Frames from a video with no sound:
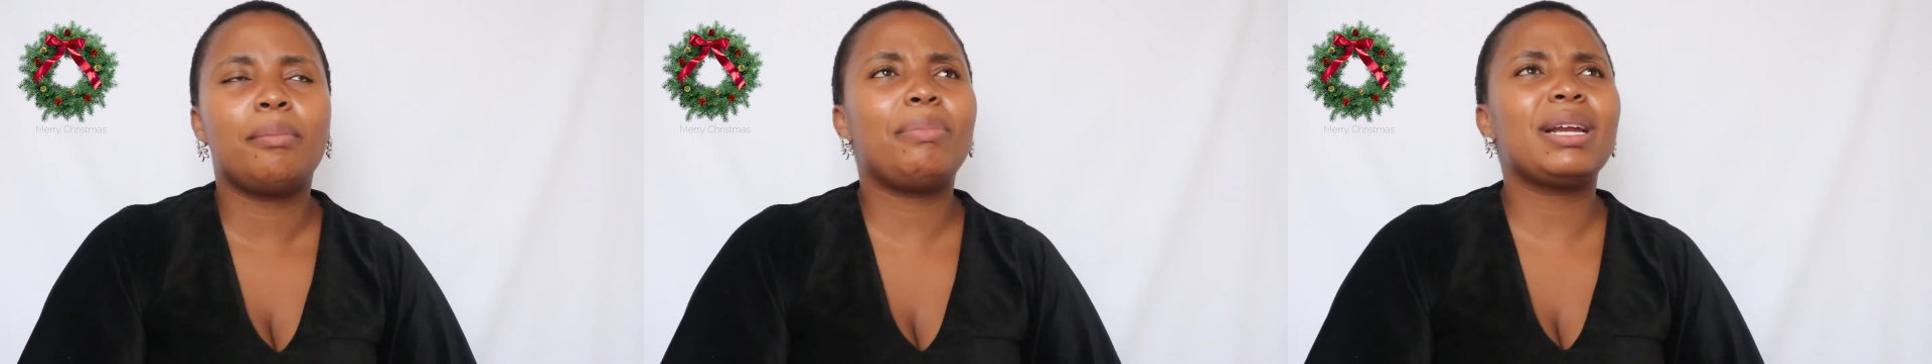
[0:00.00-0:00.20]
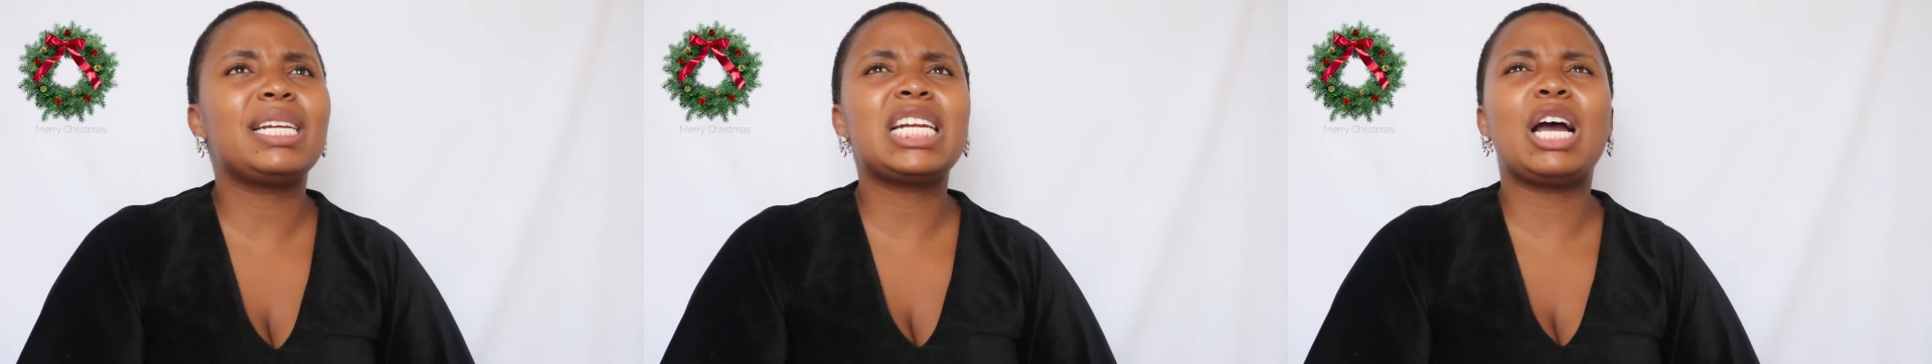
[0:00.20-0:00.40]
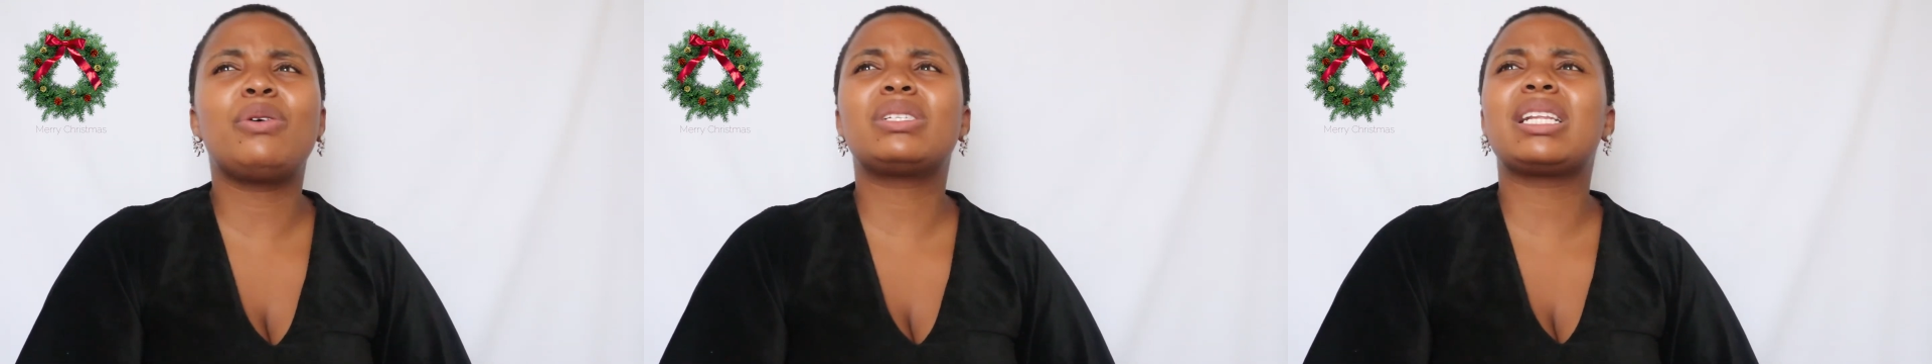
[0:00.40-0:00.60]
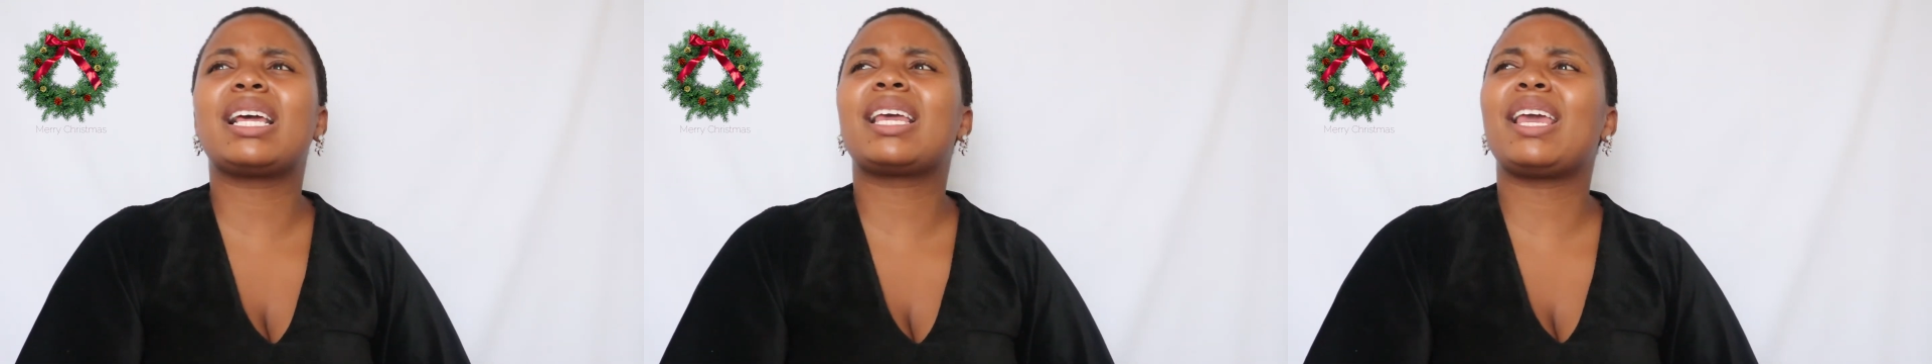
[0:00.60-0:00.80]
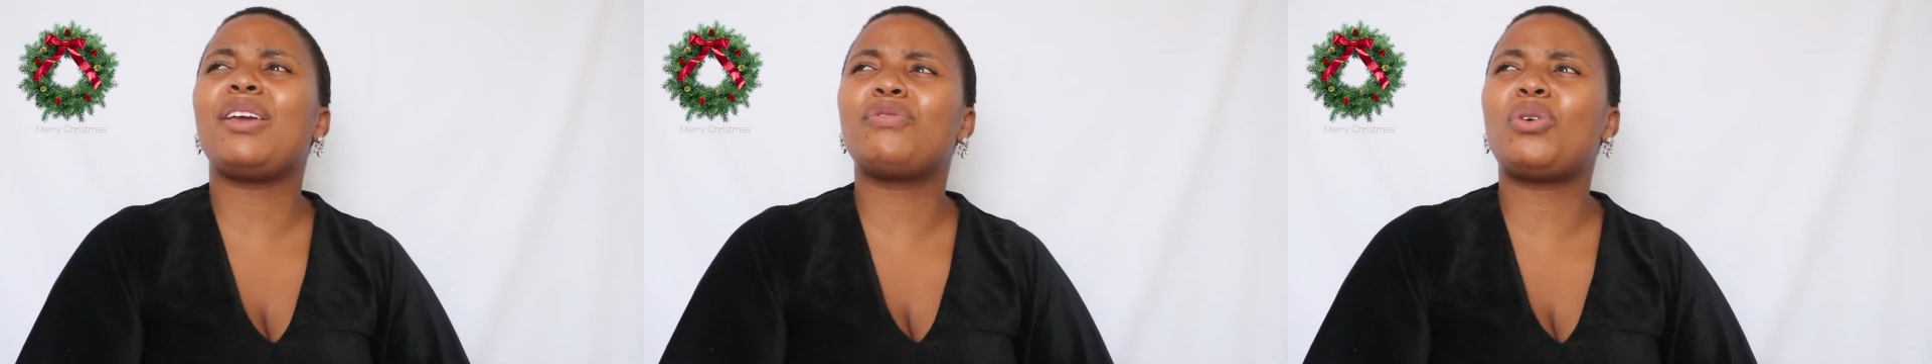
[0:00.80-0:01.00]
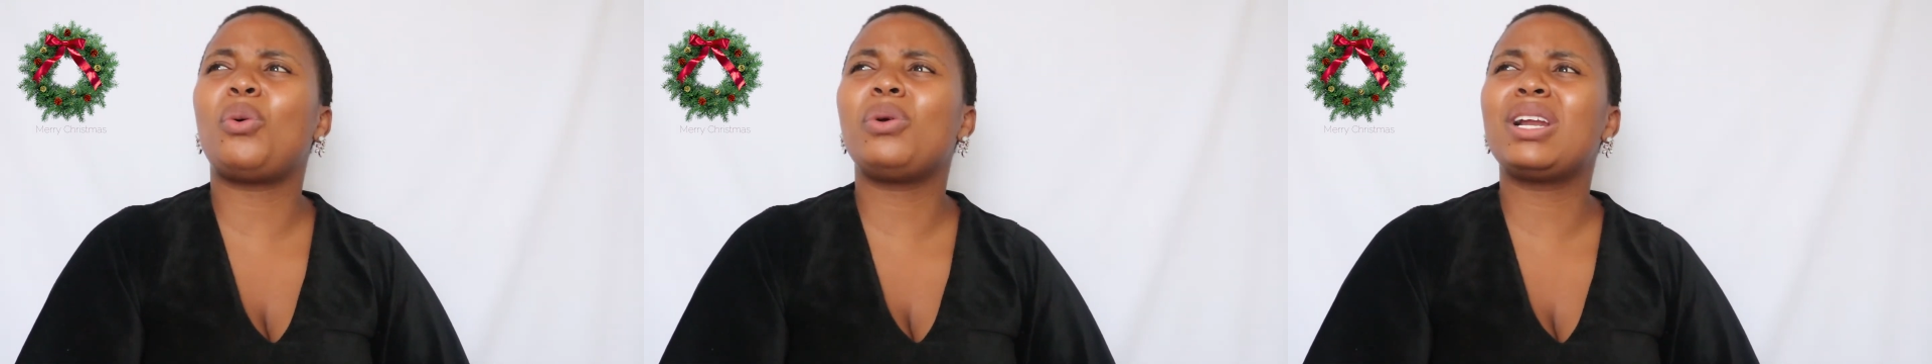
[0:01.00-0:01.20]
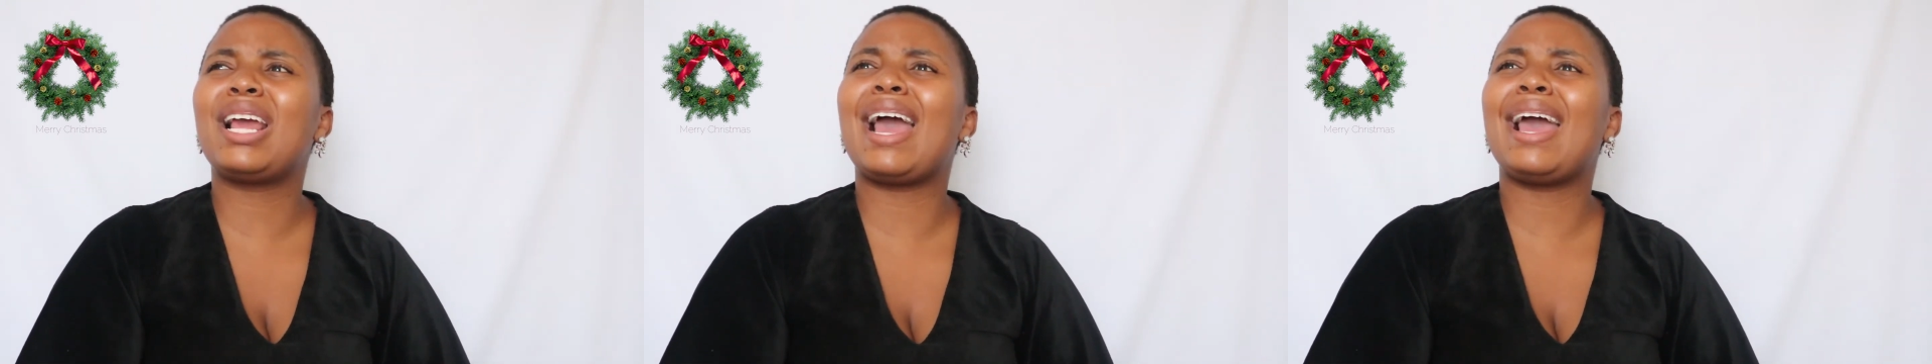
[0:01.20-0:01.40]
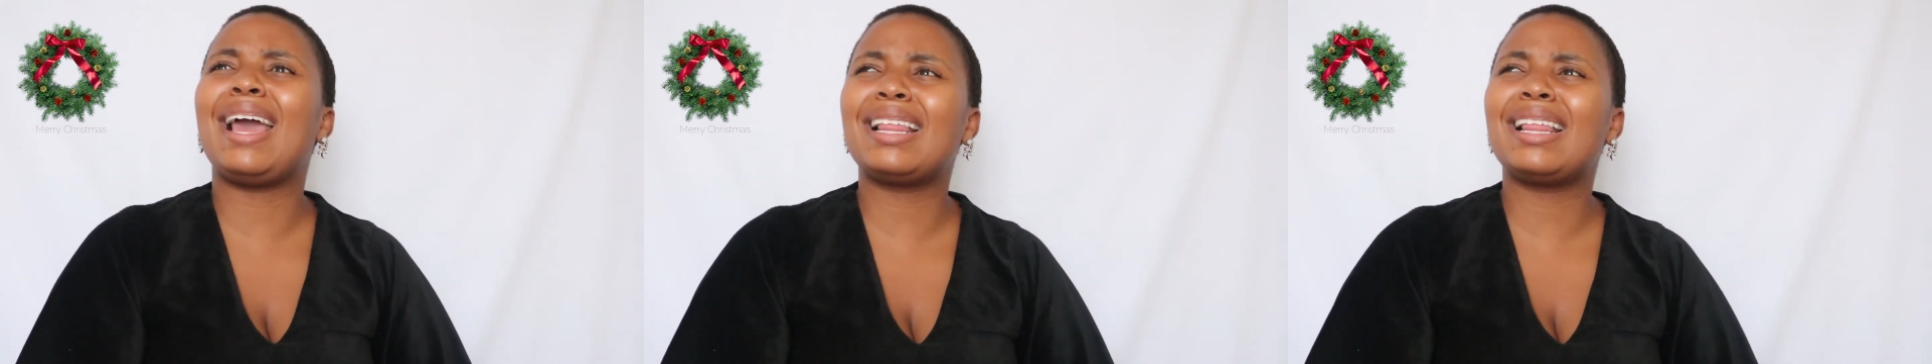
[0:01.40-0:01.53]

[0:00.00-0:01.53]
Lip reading: But now it's like, if only I